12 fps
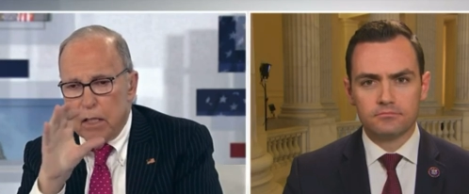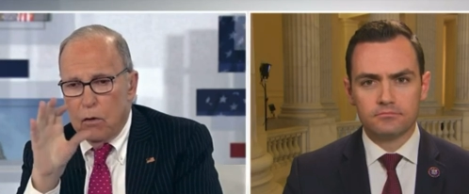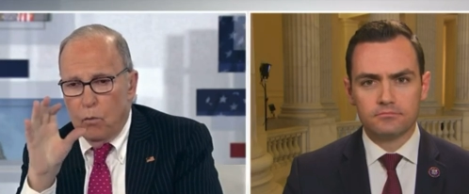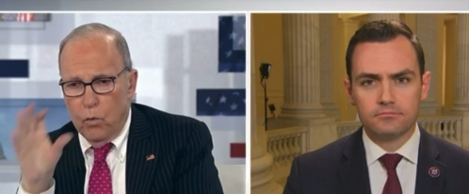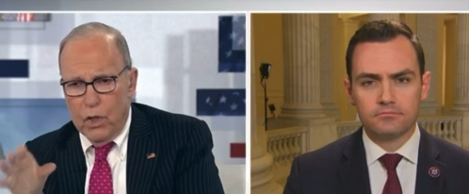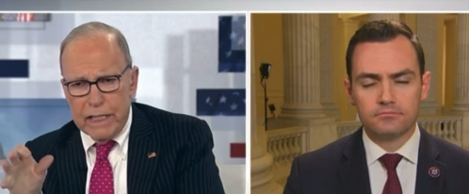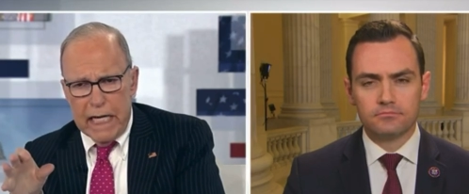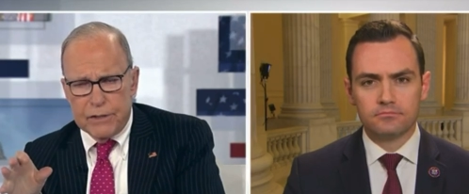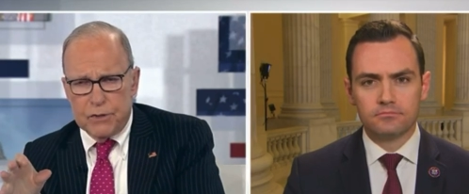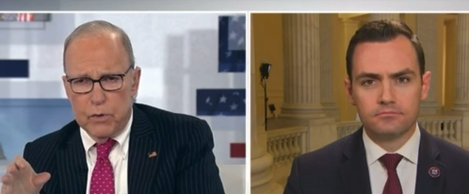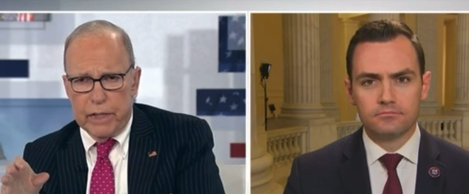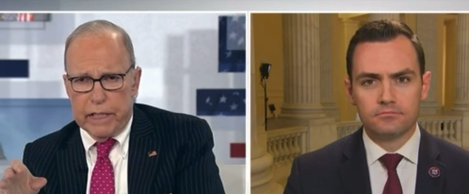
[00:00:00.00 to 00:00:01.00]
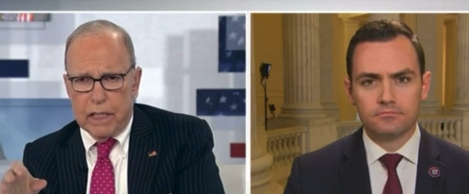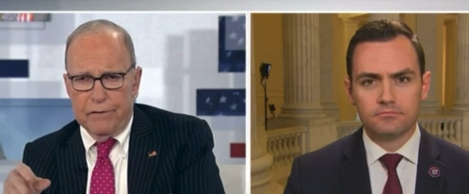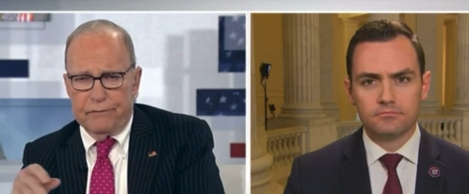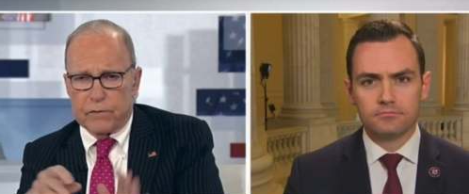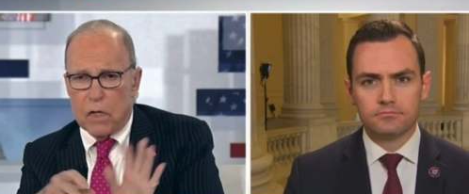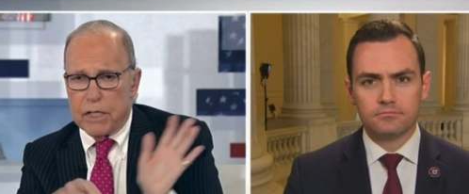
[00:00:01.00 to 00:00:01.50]
Speaker 1: We're not doing enough
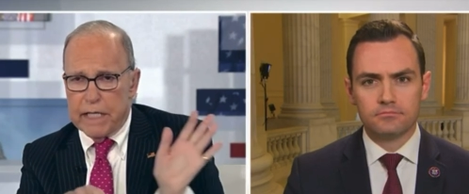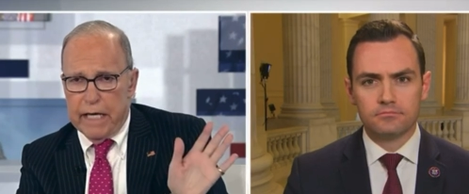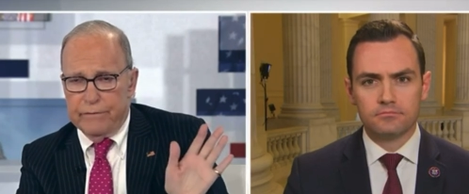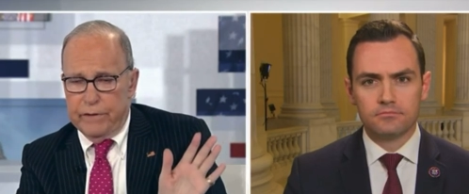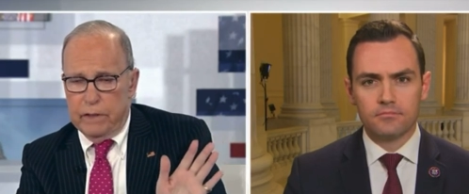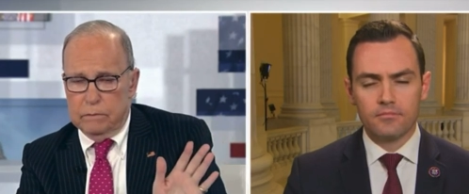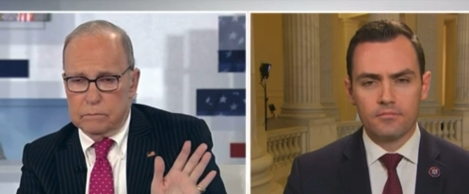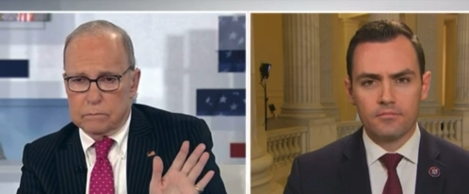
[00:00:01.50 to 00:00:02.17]
for our Navy.